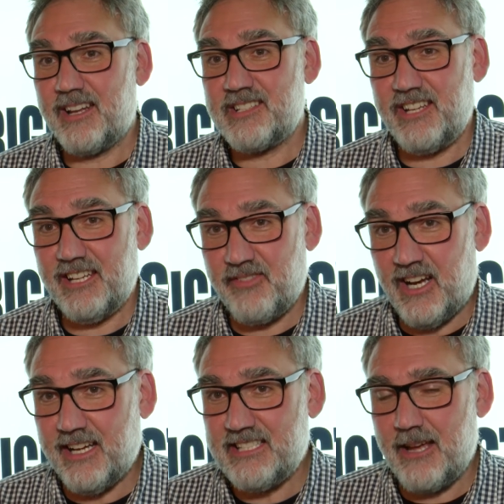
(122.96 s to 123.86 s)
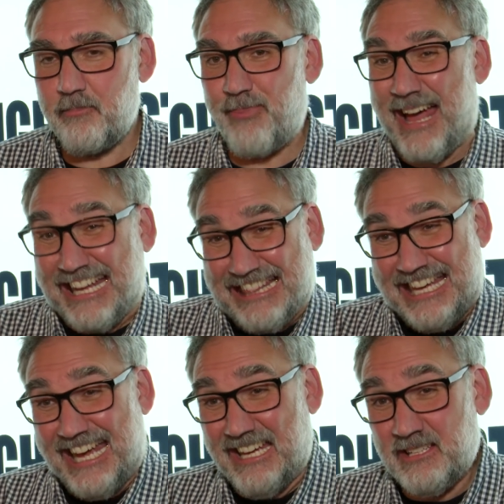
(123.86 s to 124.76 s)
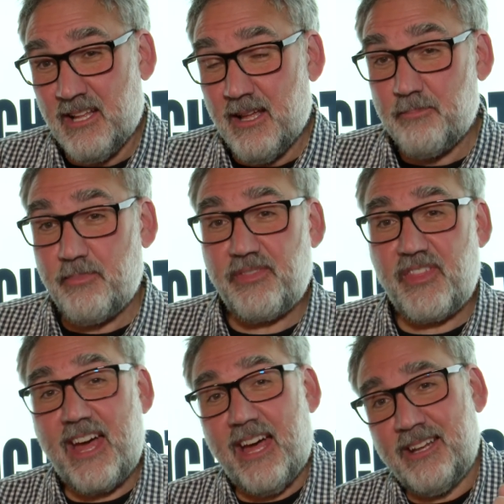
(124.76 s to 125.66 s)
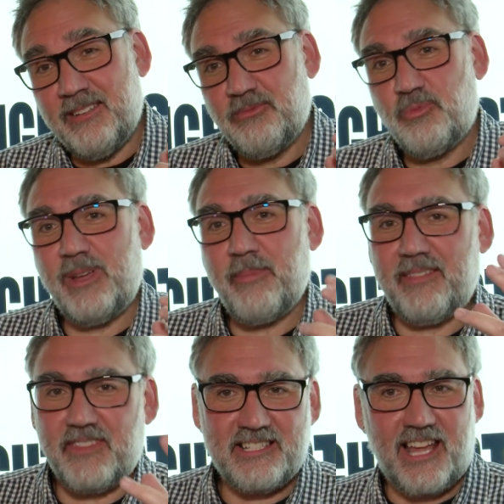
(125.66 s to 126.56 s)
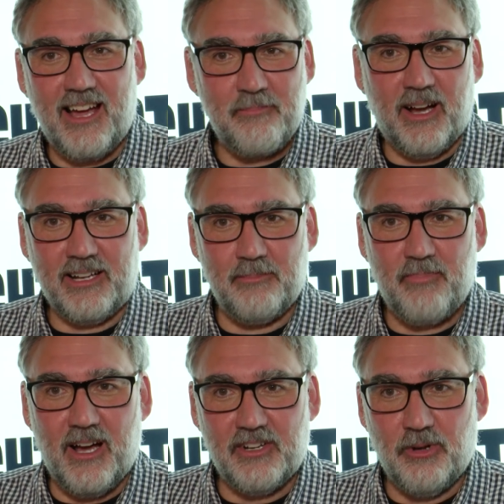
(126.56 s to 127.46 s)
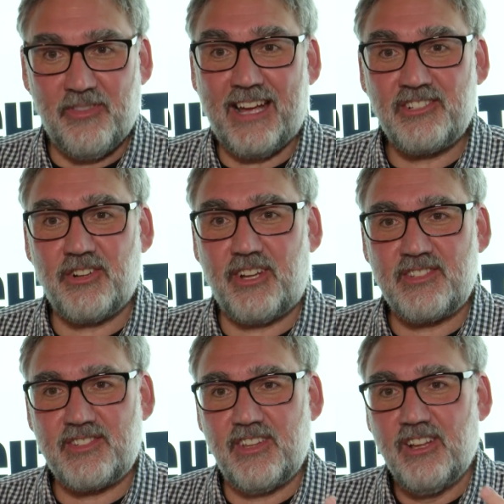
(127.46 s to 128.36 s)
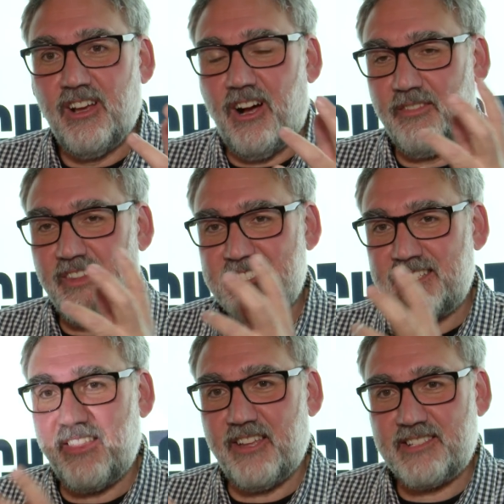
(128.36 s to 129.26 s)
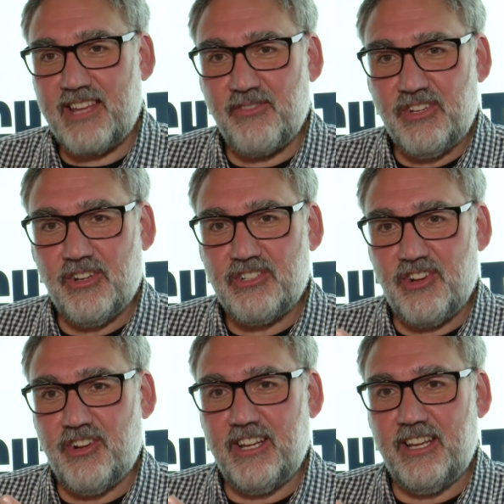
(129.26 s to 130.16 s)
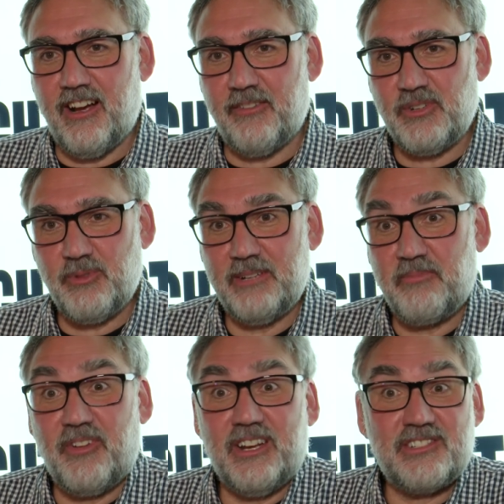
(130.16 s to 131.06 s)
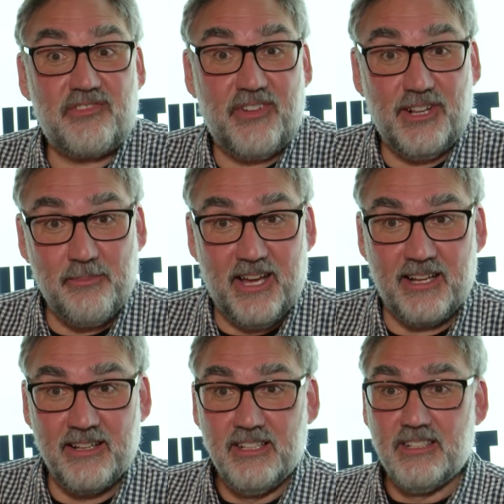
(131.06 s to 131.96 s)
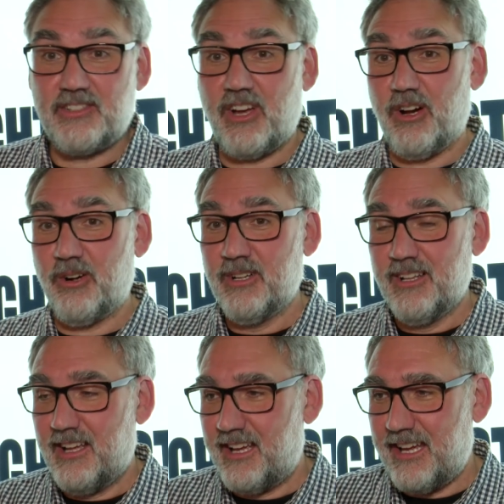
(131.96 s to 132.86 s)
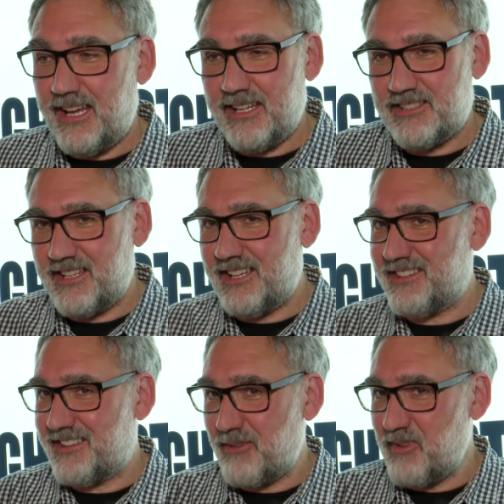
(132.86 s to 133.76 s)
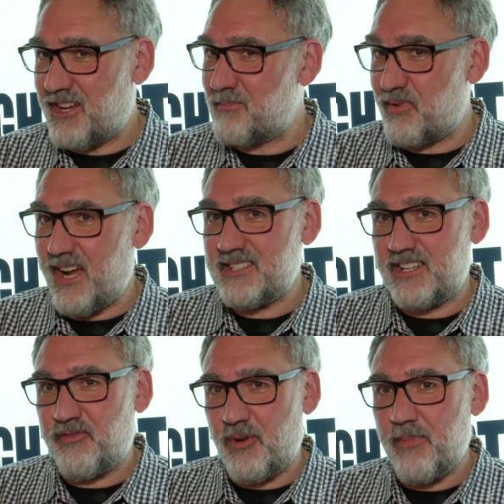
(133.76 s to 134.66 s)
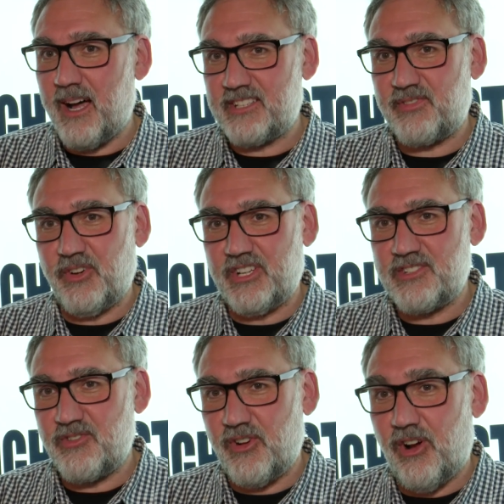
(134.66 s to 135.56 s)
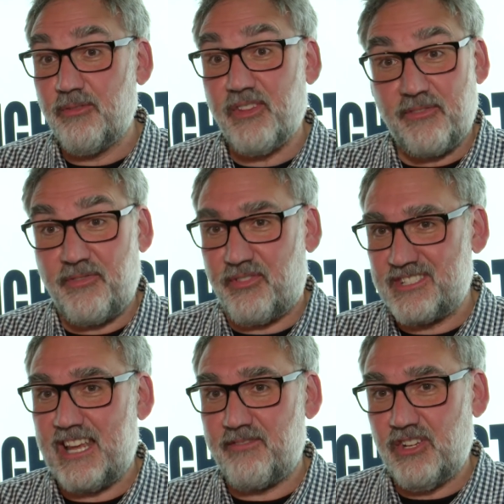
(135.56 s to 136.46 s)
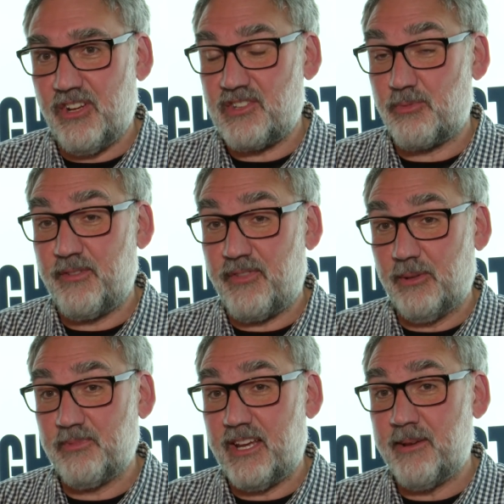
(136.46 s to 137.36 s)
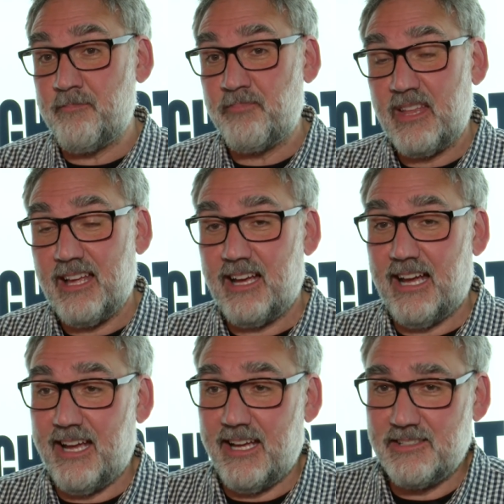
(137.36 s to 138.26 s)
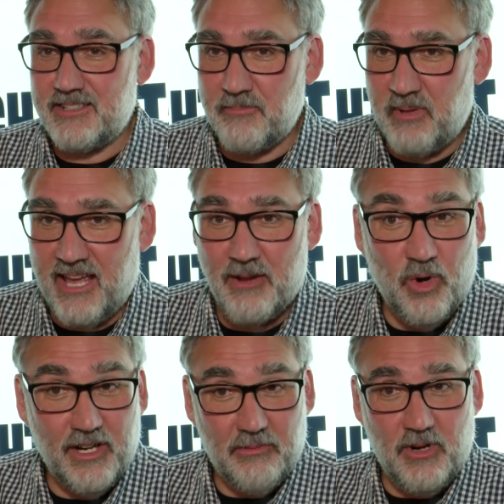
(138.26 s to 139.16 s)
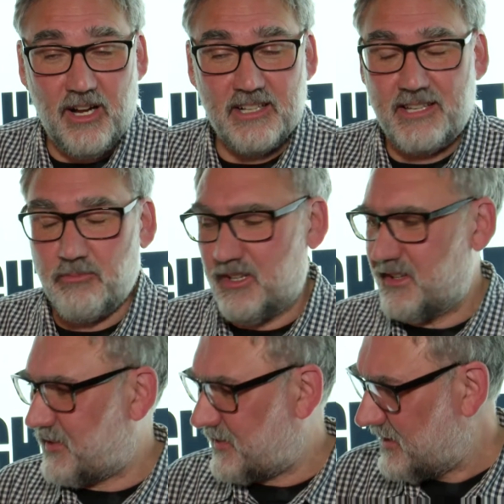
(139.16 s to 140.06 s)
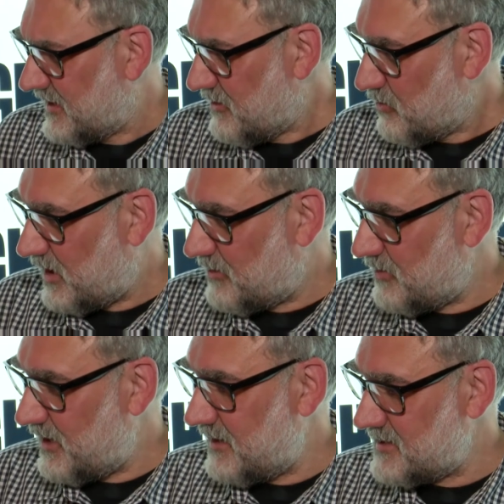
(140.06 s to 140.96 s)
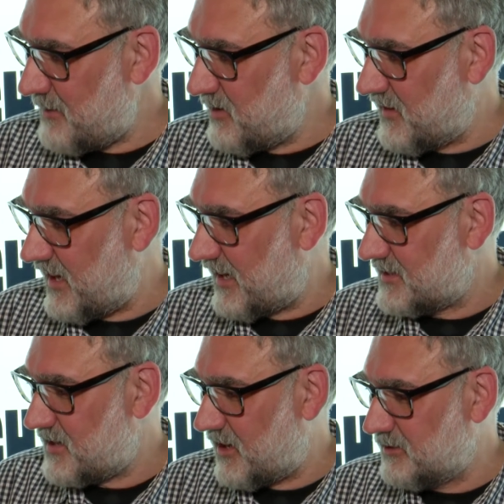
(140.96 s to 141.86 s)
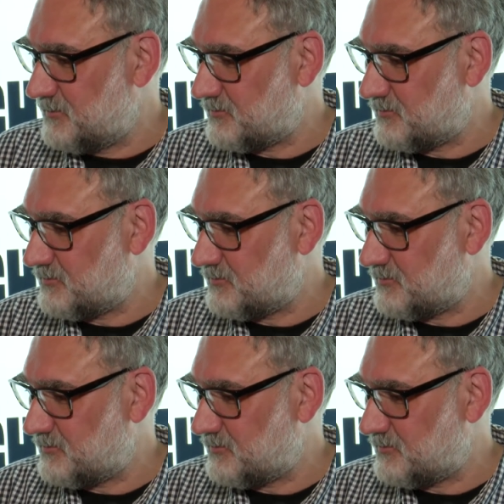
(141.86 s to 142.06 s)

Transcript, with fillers: a seed of an idea back then, but then we met this guy Mike Lombardo, and that took us on this another seven-year journey after we'd finished filming. So. It, it, then we compressed it from Mike's footage over the seven years that we filmed in, and it became what it was. It was what, what else happened there? So